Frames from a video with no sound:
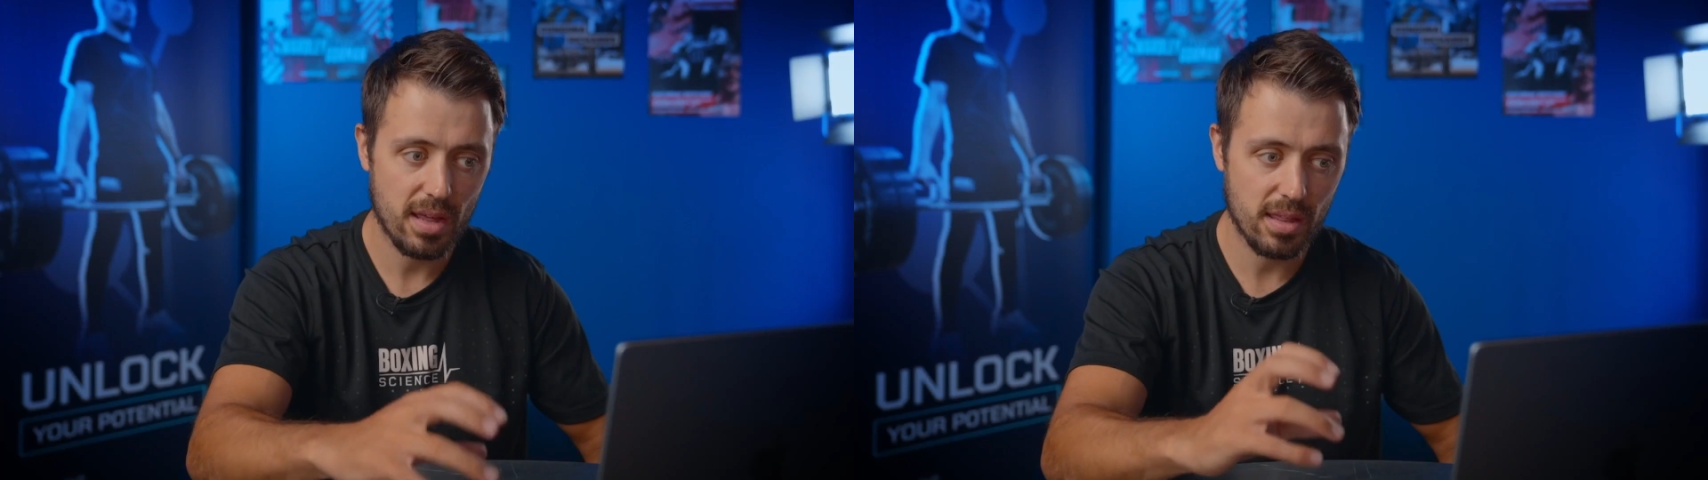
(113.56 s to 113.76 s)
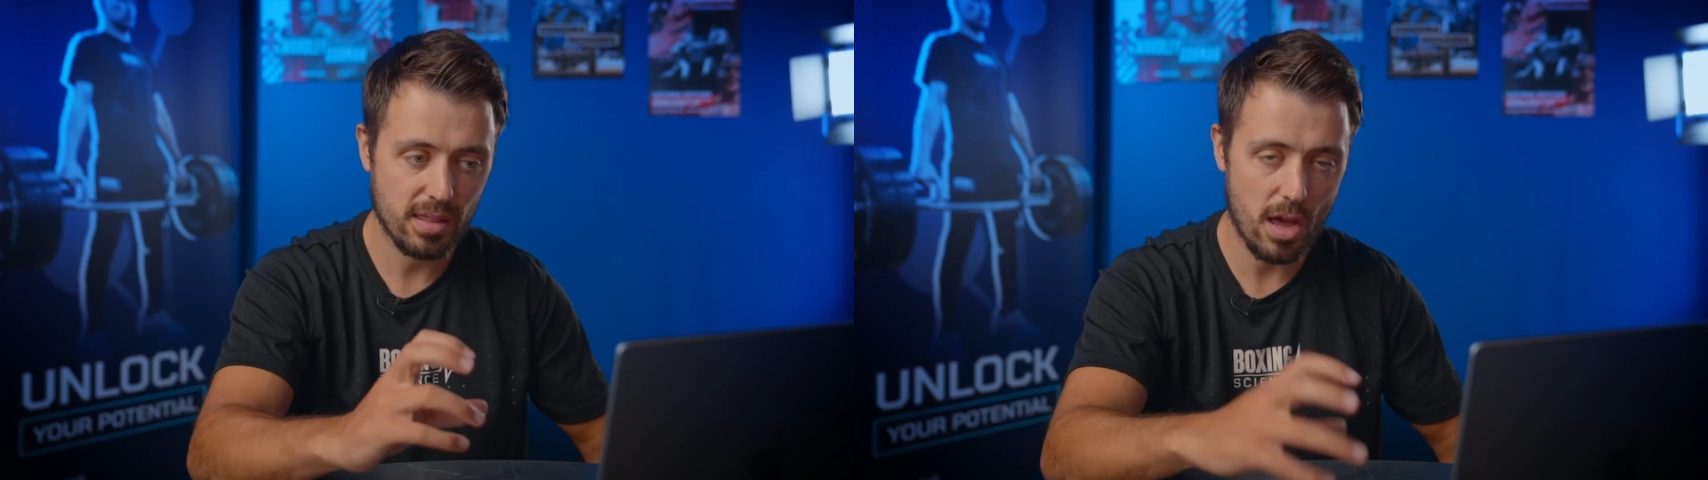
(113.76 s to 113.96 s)

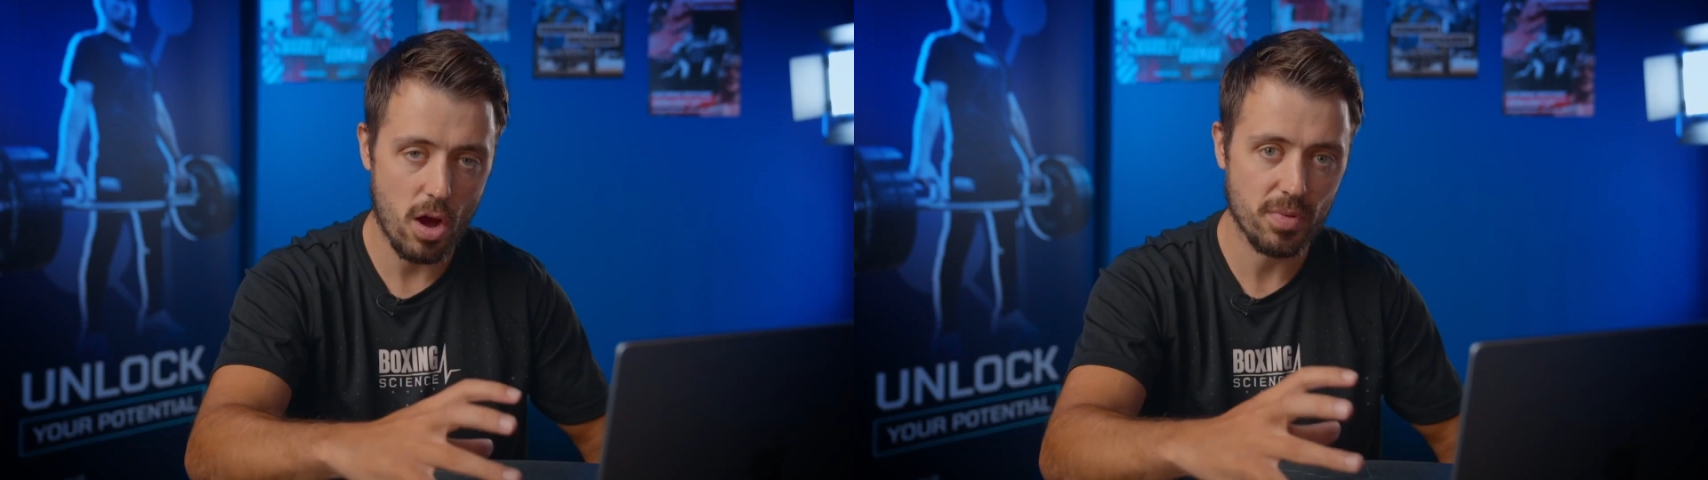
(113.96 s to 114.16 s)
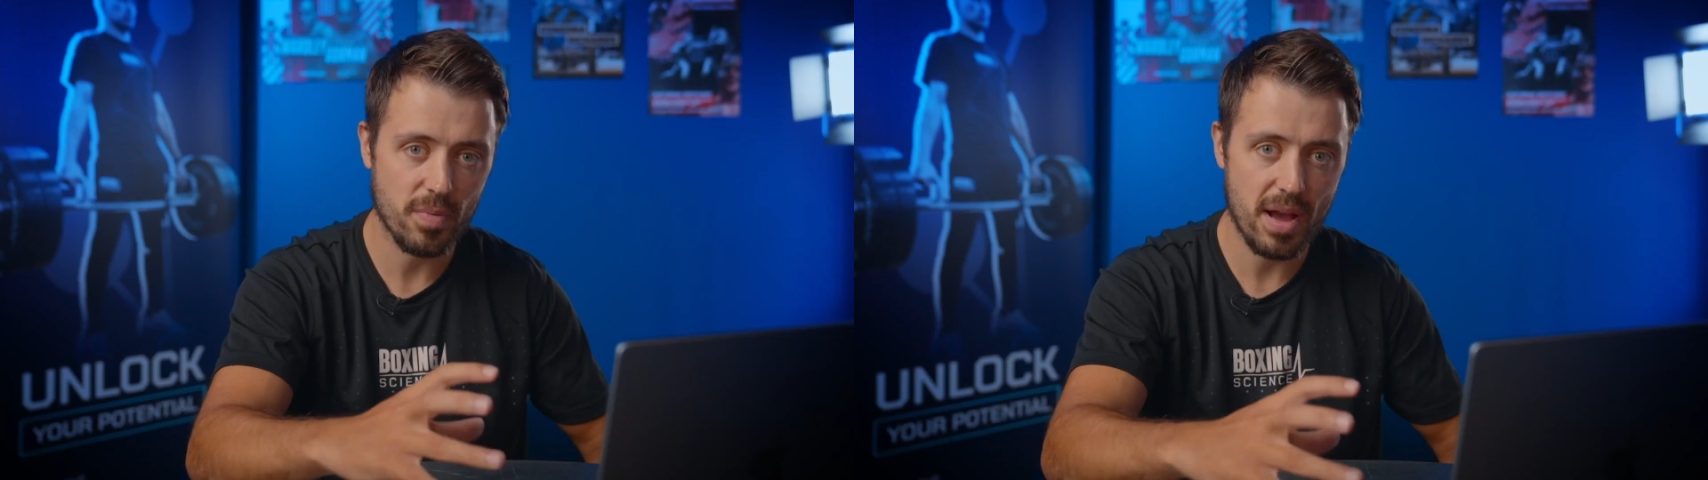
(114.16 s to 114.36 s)
and they're
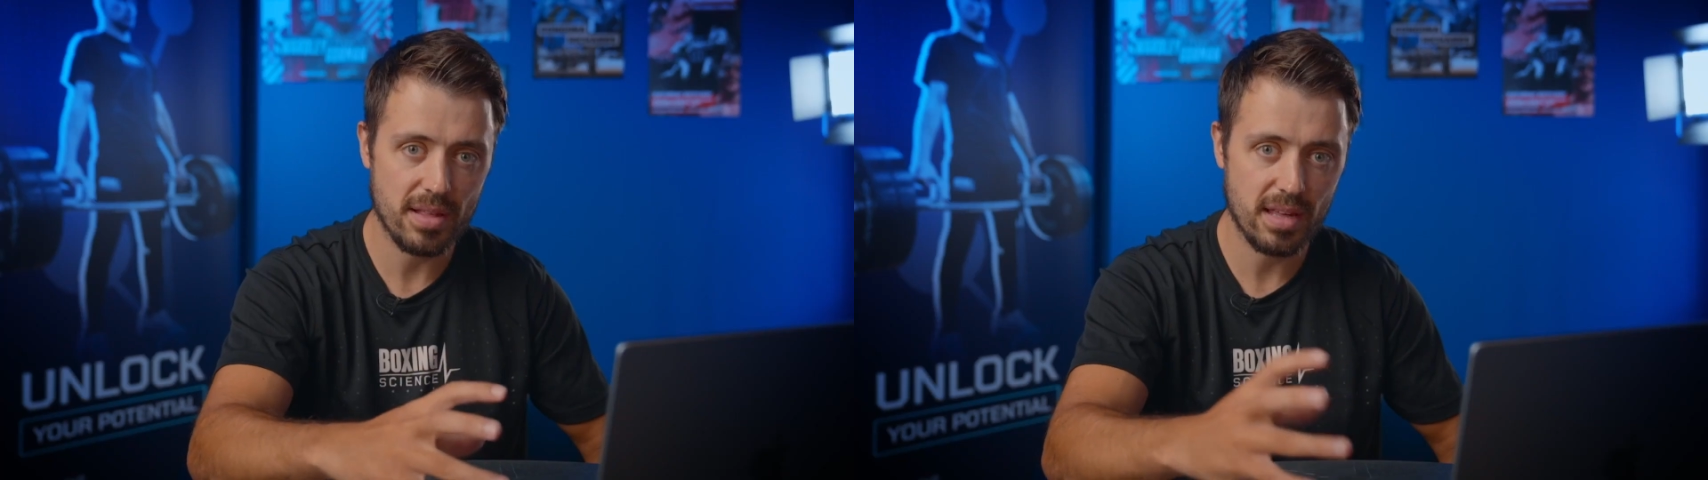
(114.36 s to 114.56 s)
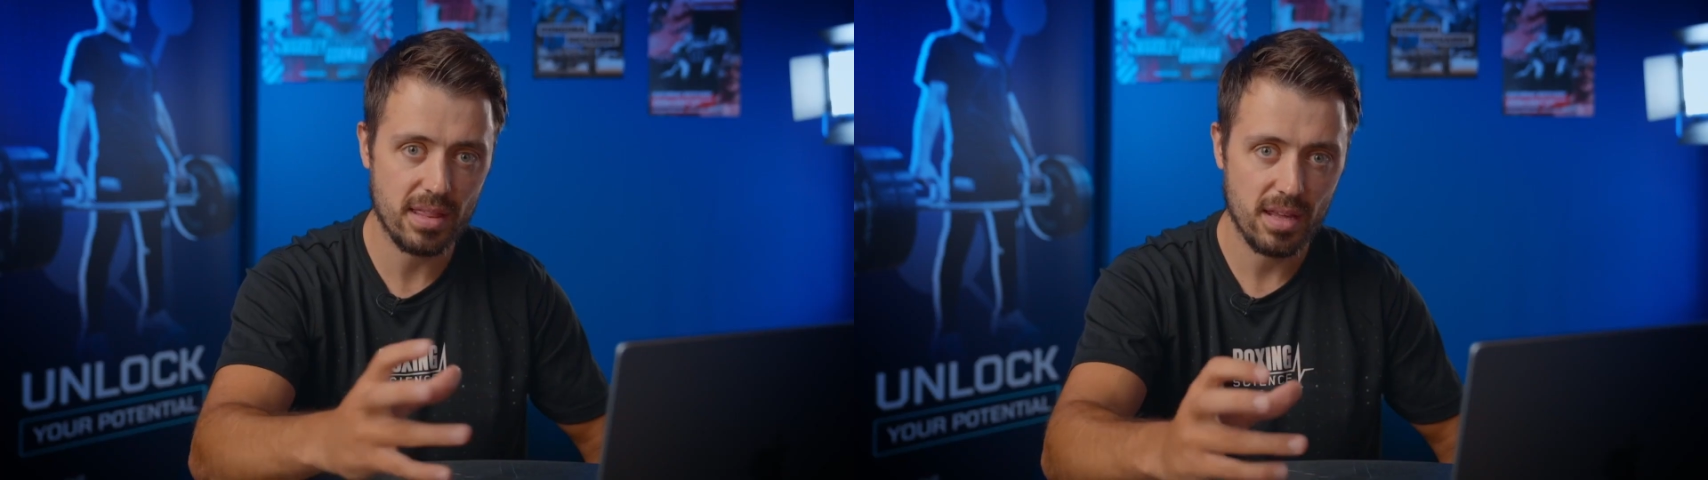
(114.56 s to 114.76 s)

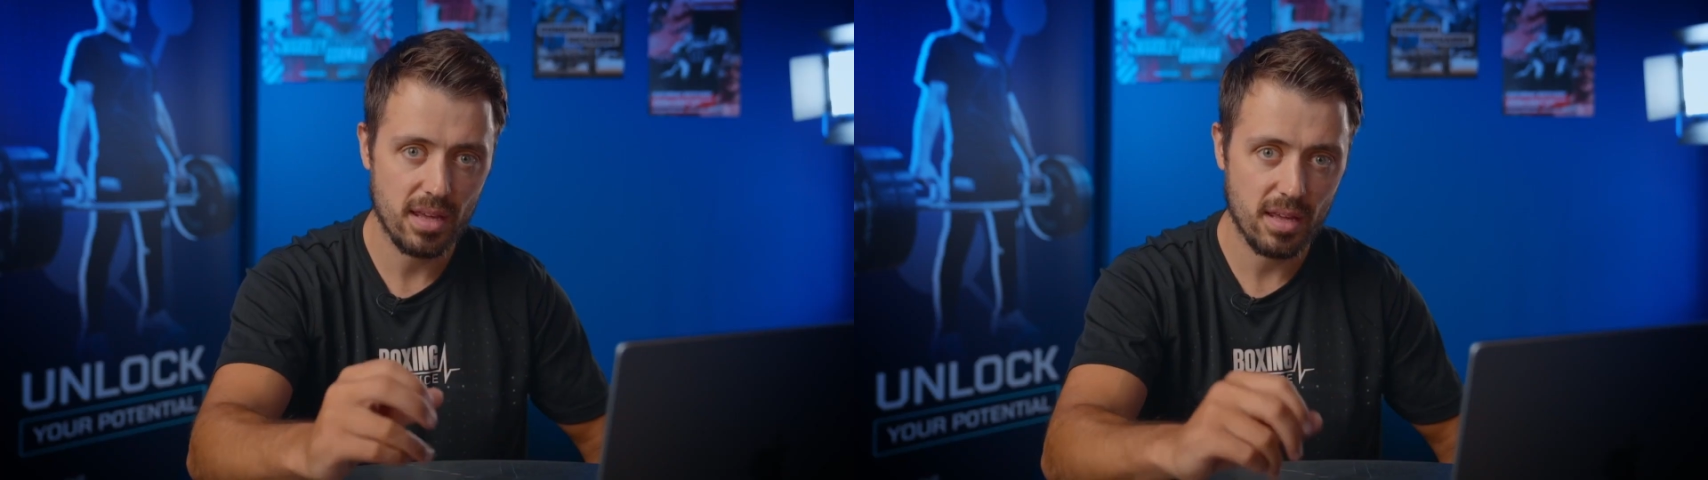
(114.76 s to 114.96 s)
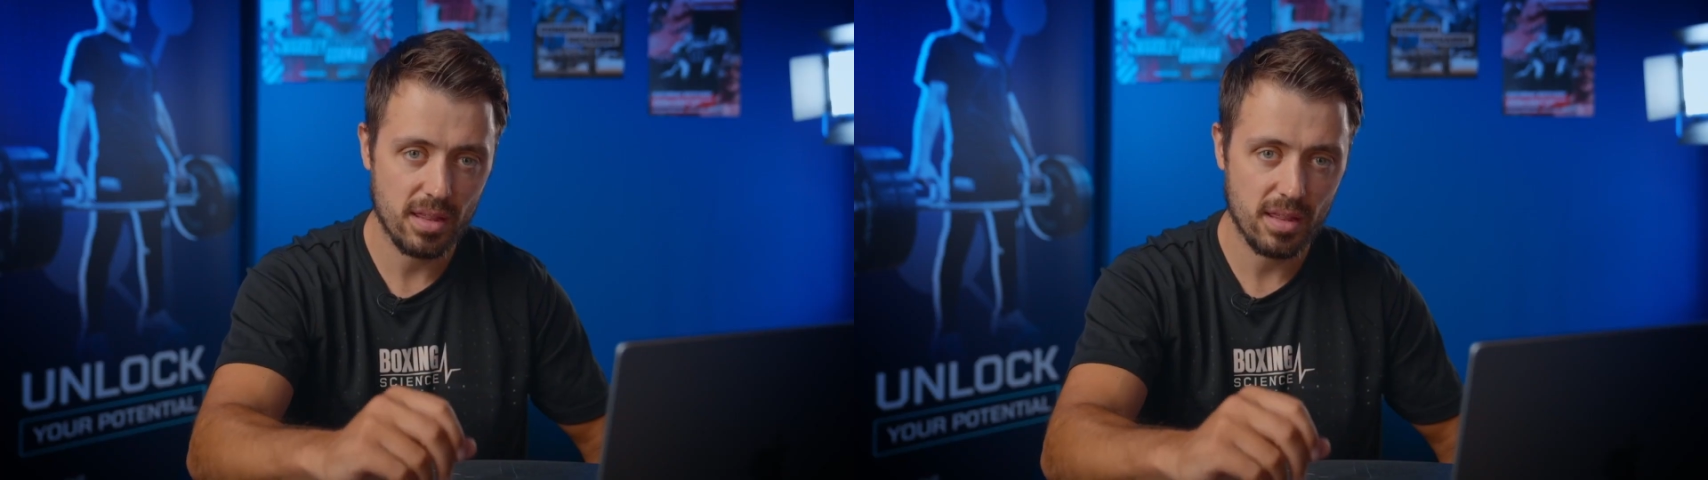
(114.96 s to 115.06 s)
optimizing